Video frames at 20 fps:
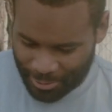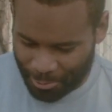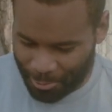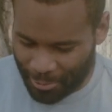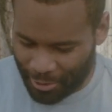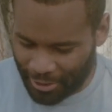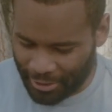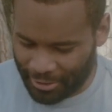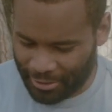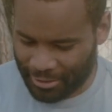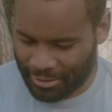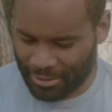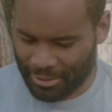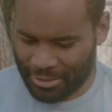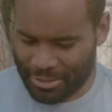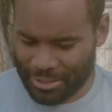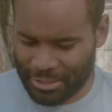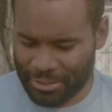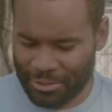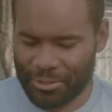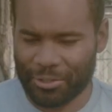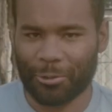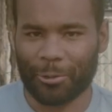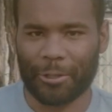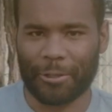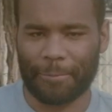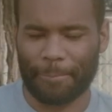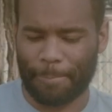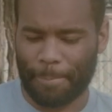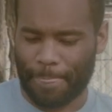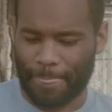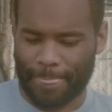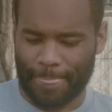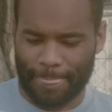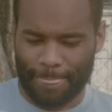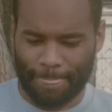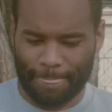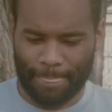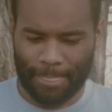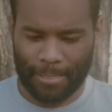Right. right, let's get to it.
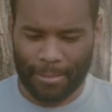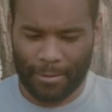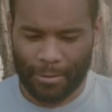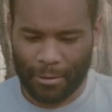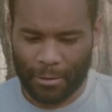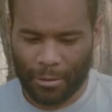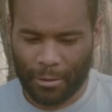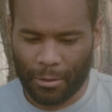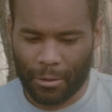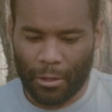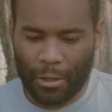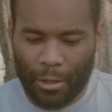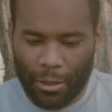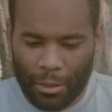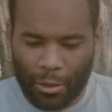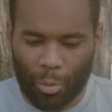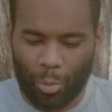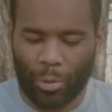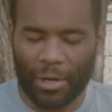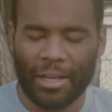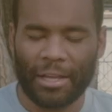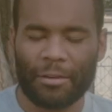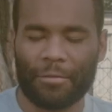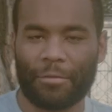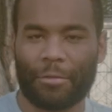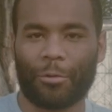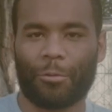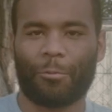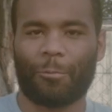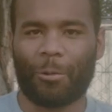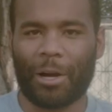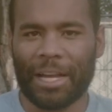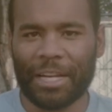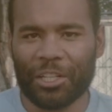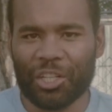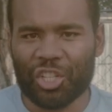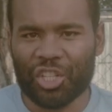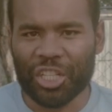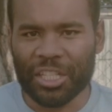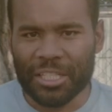The way of the
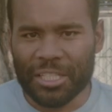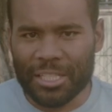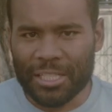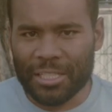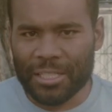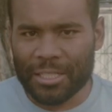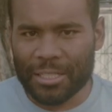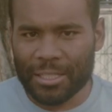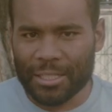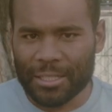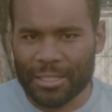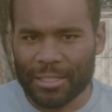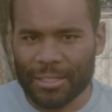righteous